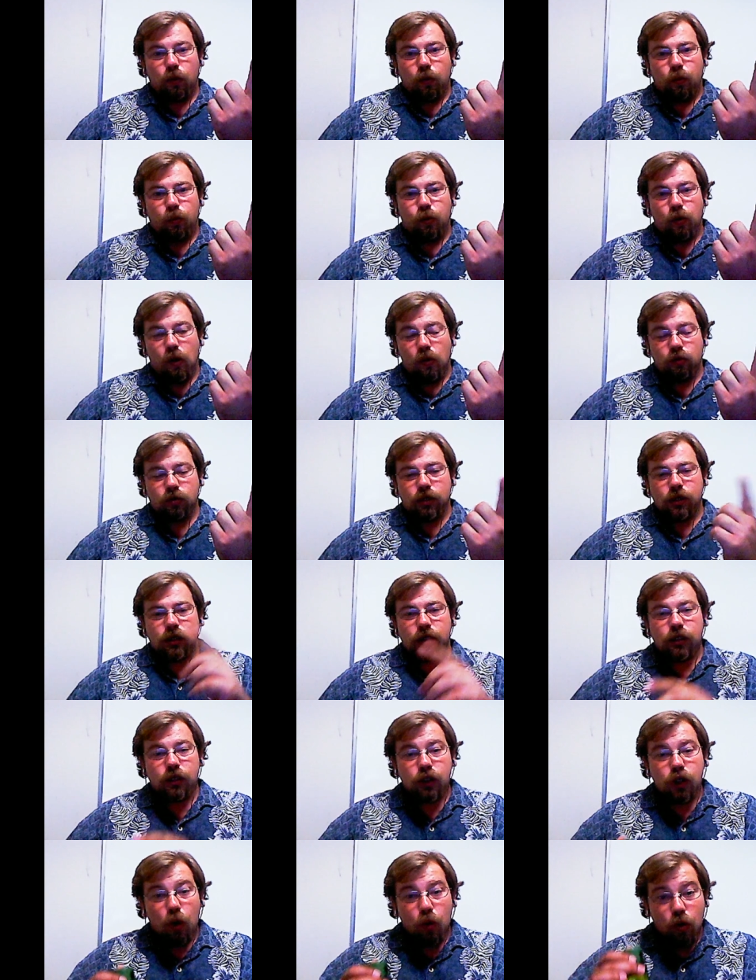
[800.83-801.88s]
won't
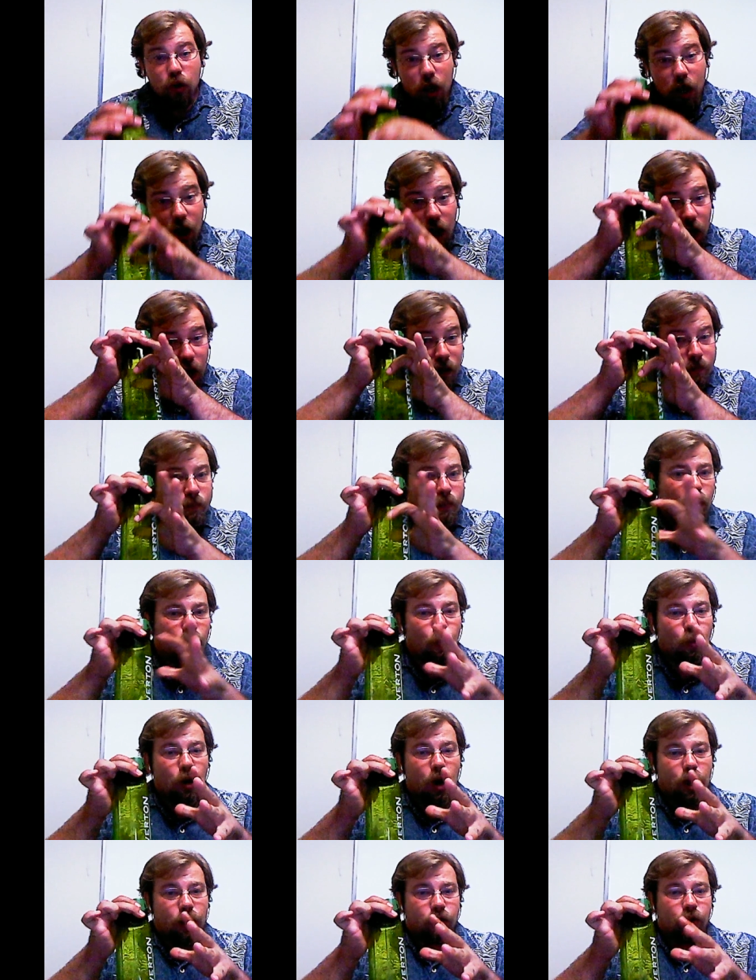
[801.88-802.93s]
soak up
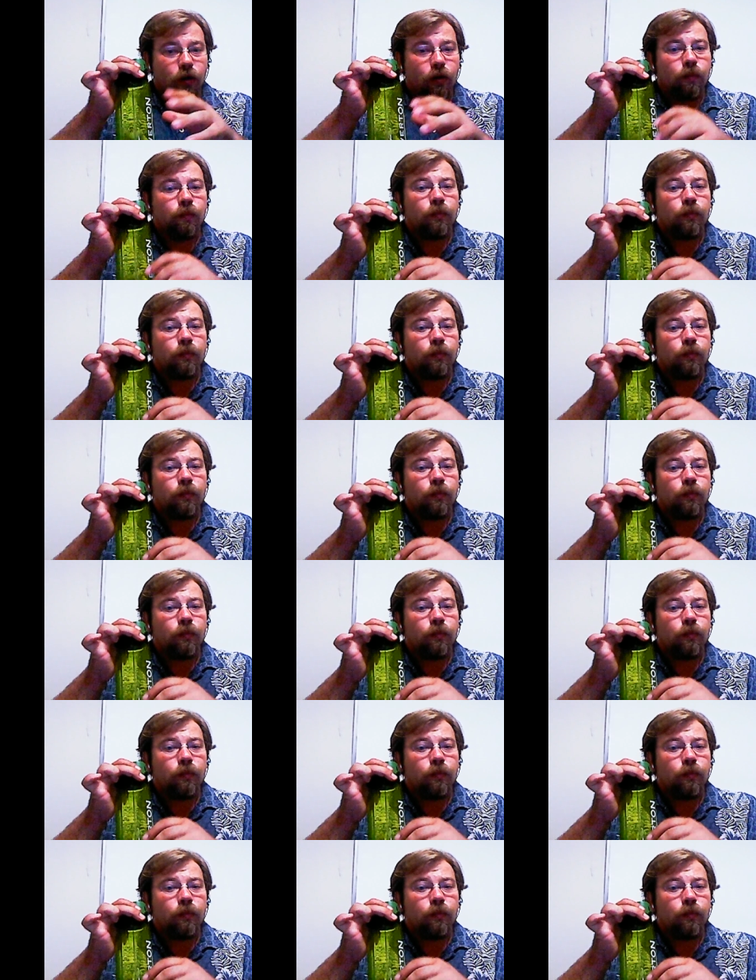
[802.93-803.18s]
water,